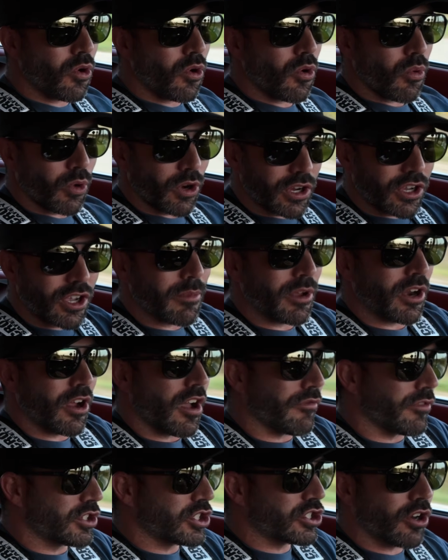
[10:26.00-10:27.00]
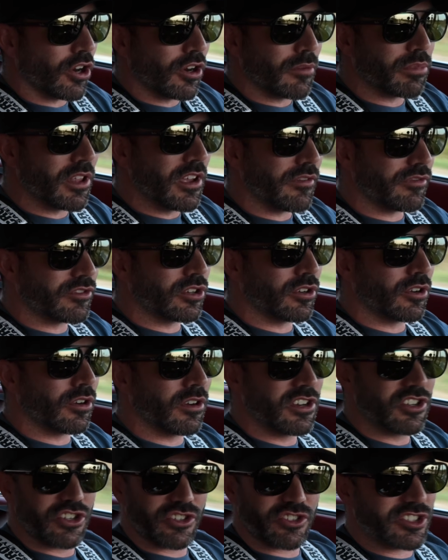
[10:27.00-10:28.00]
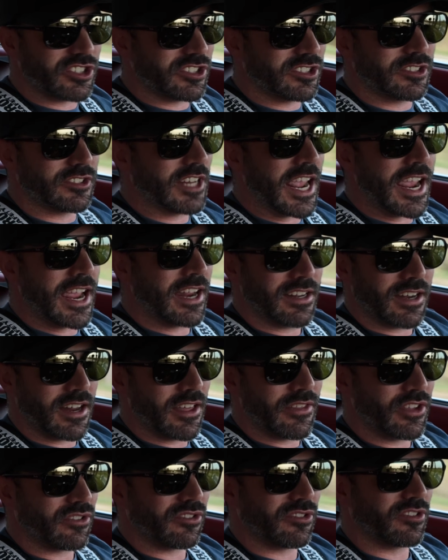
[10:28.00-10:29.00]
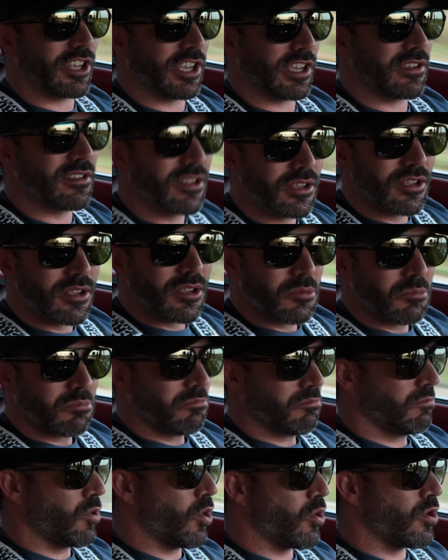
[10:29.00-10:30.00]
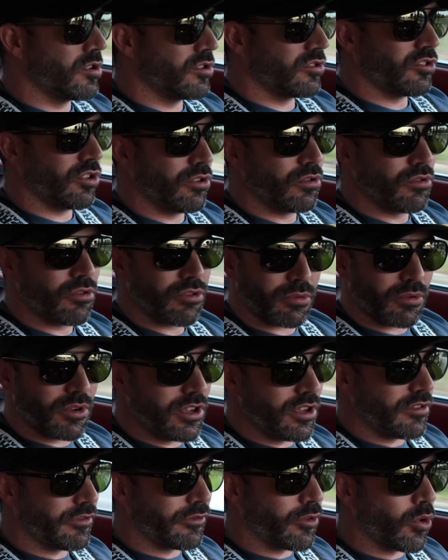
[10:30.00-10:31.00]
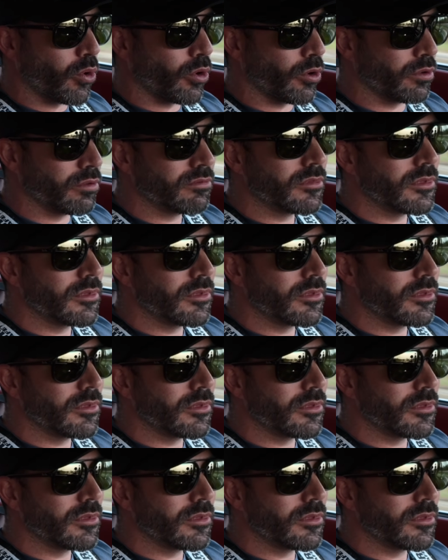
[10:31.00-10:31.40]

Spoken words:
We're coming off a sharp left turn and just standing on this thing. 1, 2, 3, 4.